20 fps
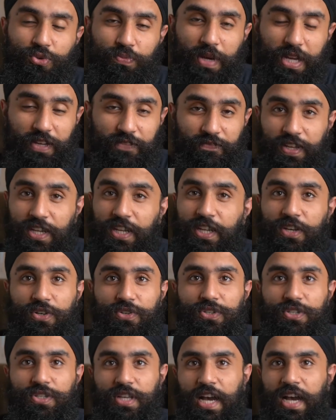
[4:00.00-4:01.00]
make
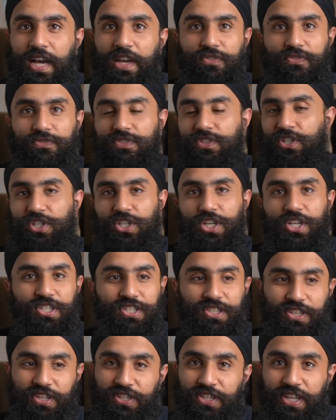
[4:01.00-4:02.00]
videos, I don't
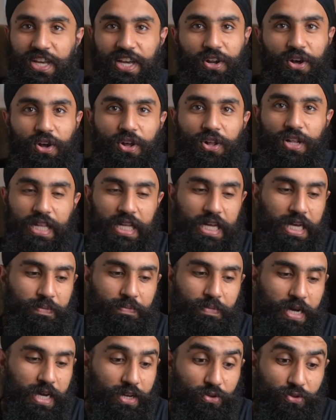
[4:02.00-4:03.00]
suggest this at all.
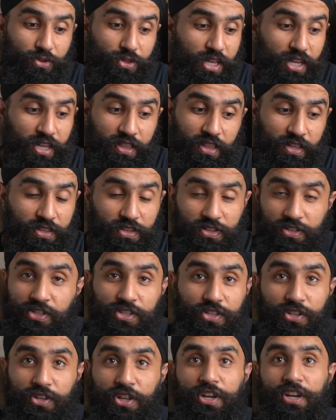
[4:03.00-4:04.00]
I don't think that this
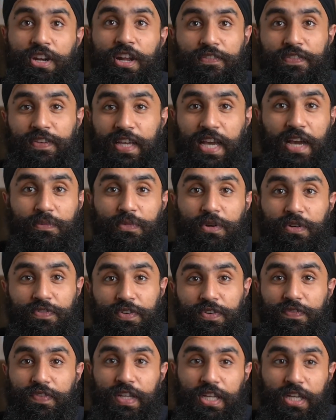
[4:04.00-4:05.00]
is a good enough camera
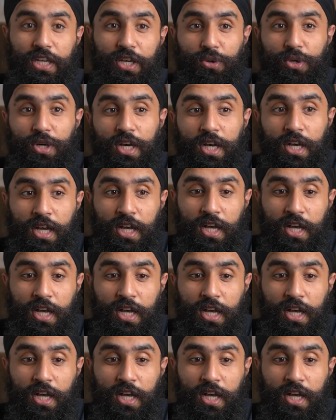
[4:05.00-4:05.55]
for video.